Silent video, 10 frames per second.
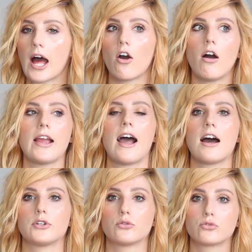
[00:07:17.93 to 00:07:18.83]
And I
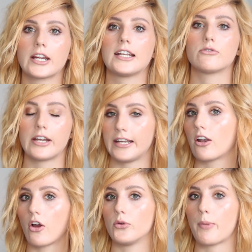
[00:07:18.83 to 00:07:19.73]
have a really, really
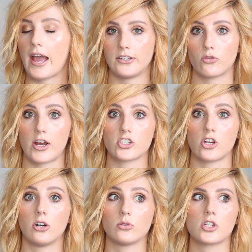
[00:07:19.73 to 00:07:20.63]
low pain
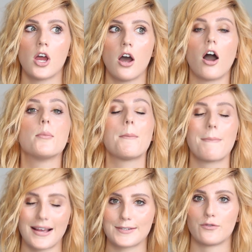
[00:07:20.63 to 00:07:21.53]
threshold. I'm a
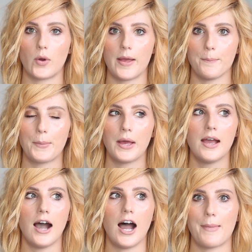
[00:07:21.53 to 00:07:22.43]
massive wimp.
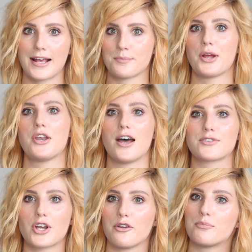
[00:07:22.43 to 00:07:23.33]
As my
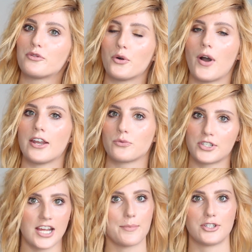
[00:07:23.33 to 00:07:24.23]
nerves kind of beforehand
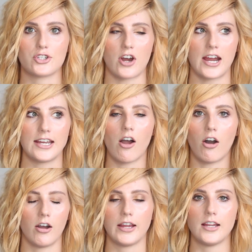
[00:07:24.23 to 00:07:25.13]
would demonstrate,
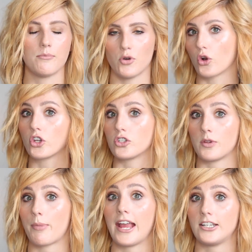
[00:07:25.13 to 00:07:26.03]
I am not good
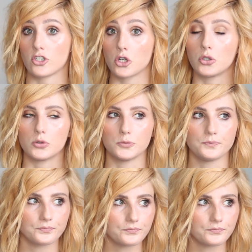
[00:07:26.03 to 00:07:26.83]
with pain at all.